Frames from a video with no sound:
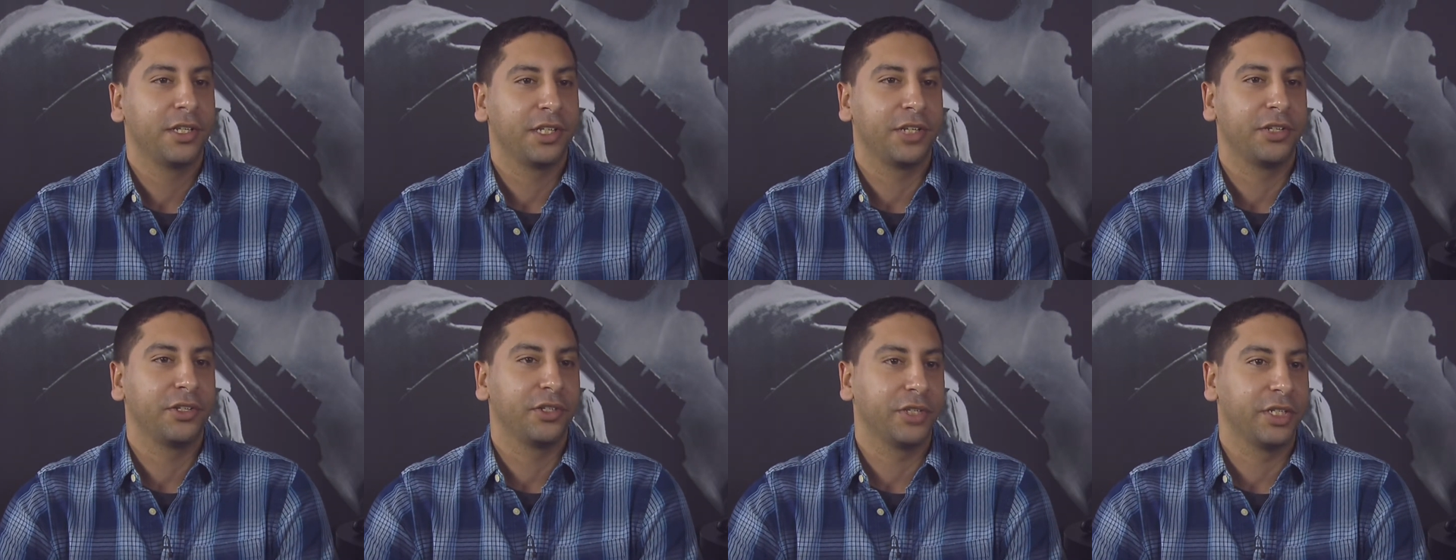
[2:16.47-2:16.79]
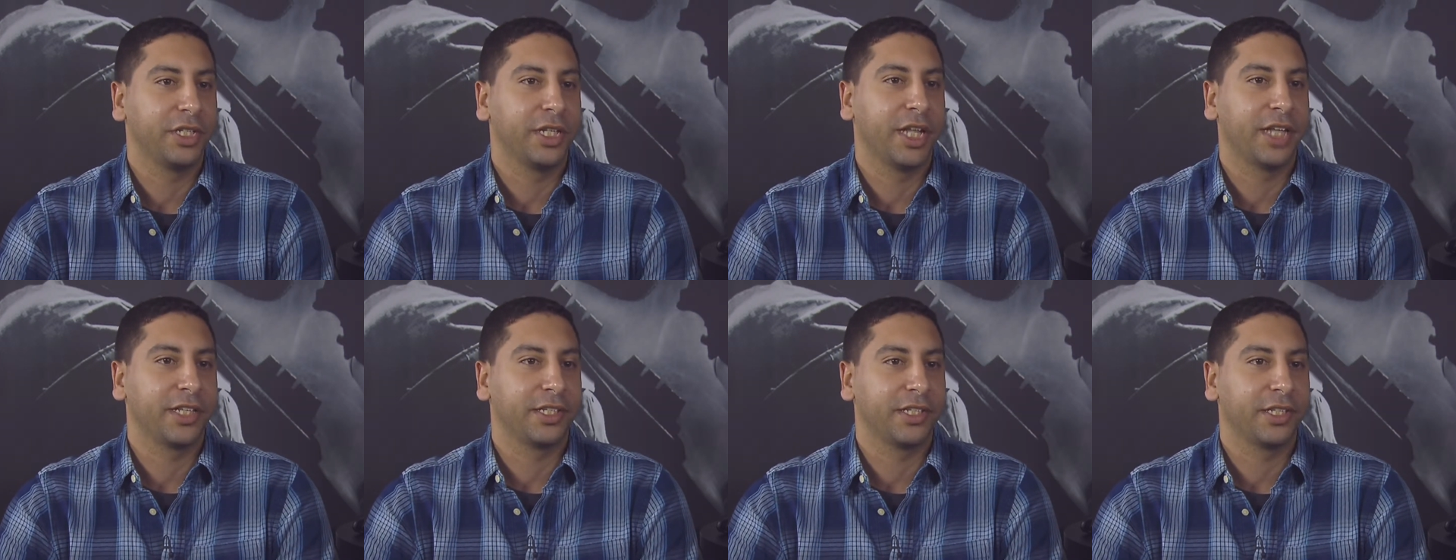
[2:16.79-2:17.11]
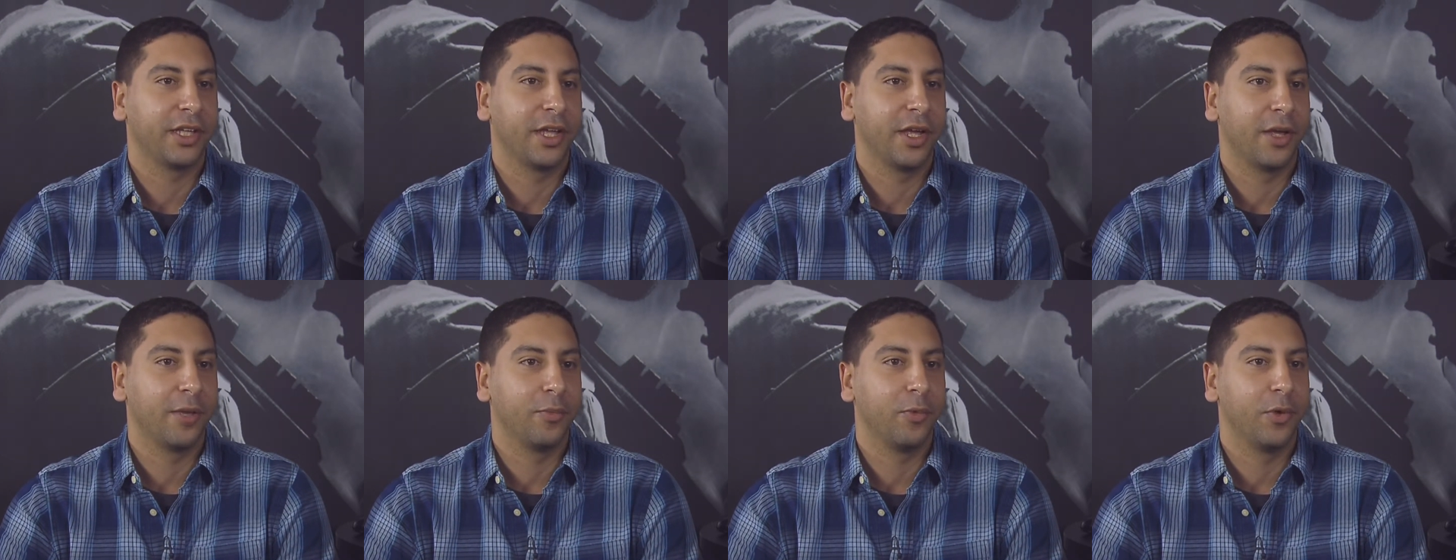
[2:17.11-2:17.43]
essentially
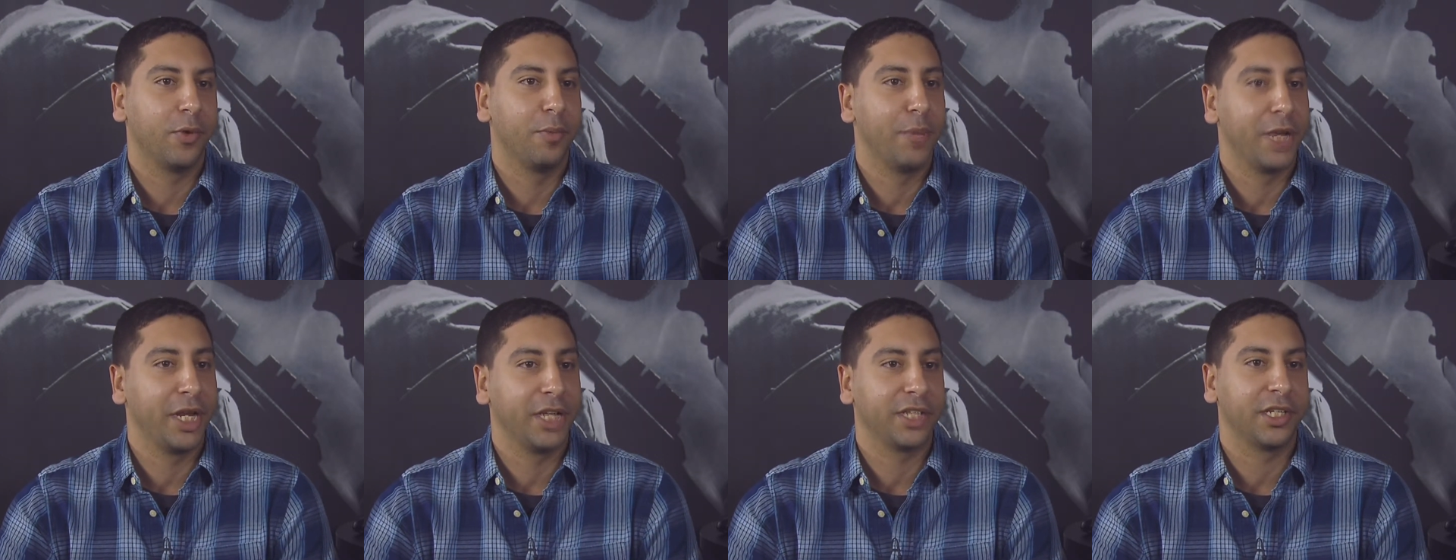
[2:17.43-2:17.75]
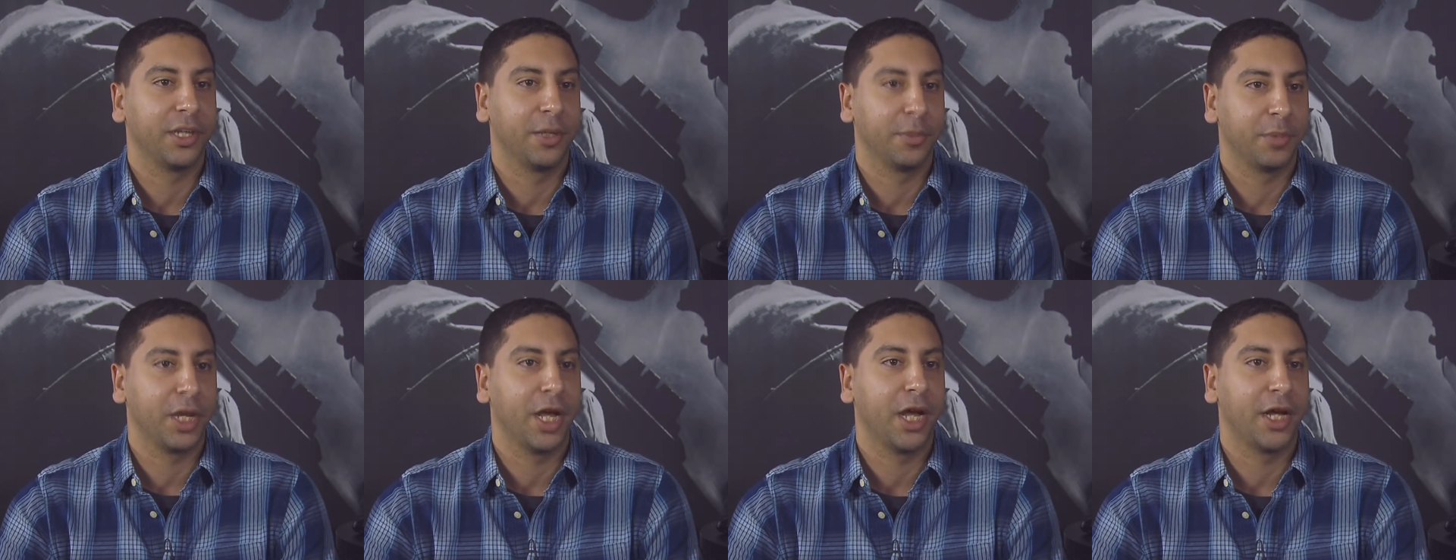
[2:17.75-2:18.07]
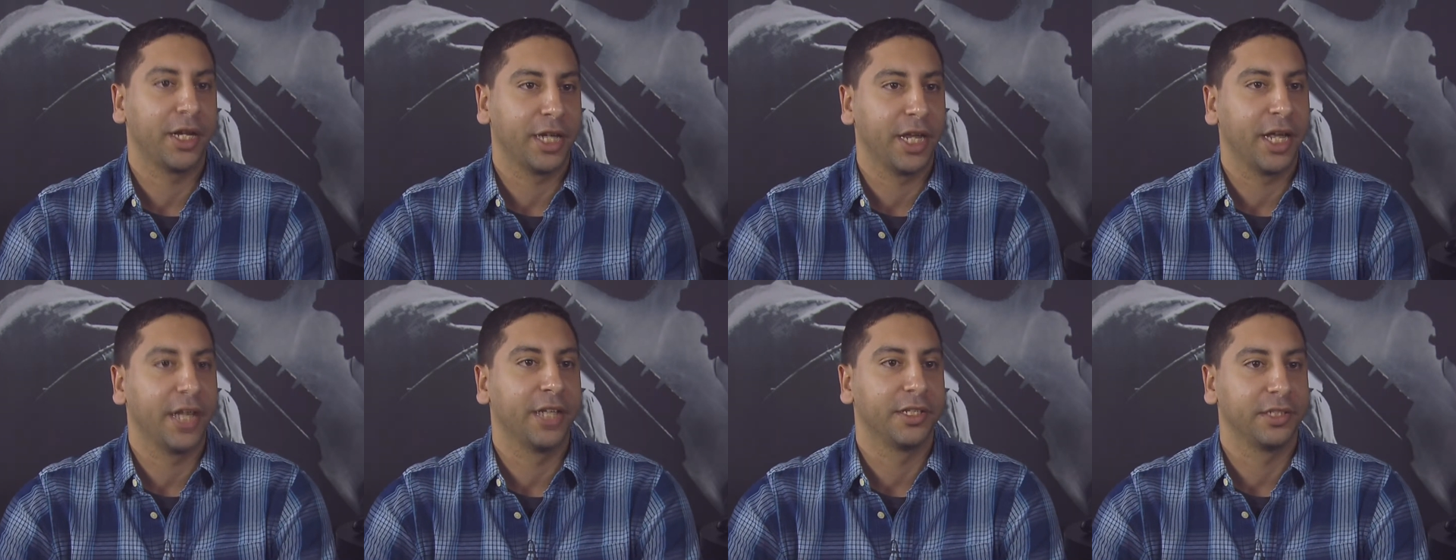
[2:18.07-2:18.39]
that's what makes up
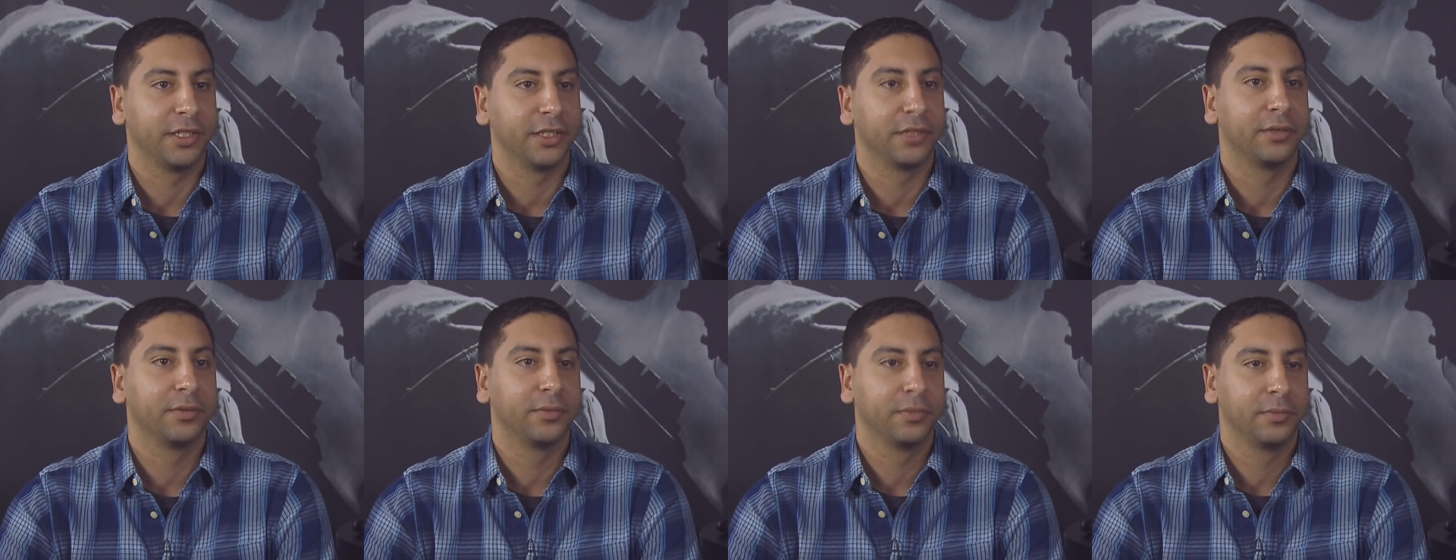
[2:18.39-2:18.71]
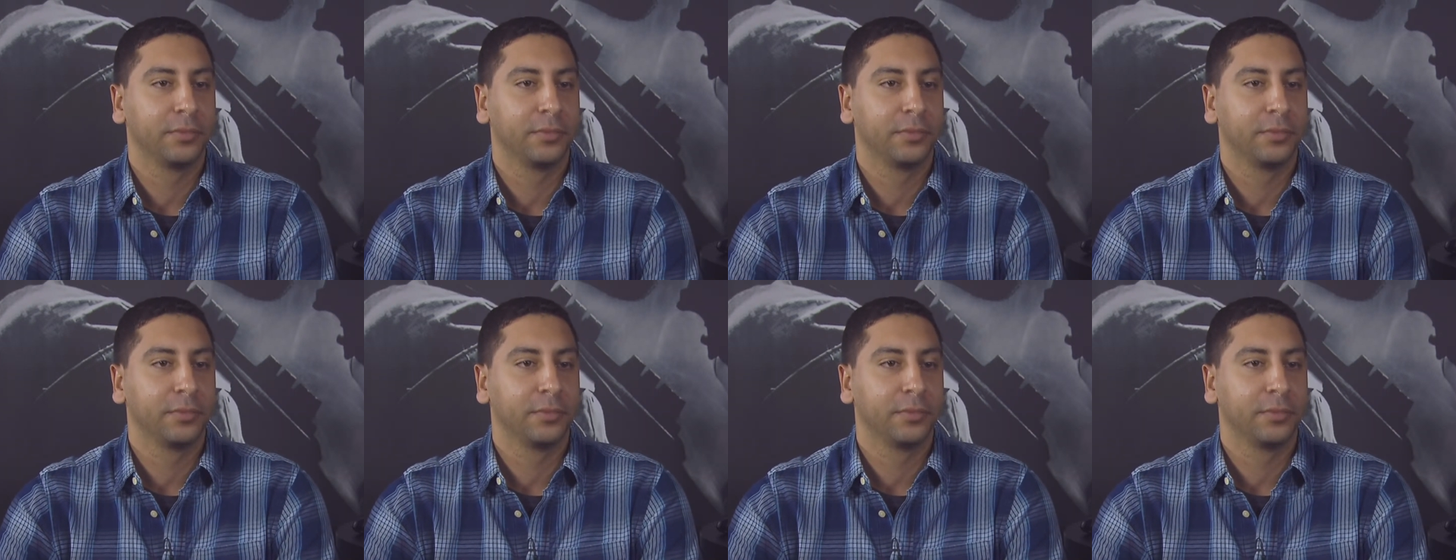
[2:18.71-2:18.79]
Cod Casting.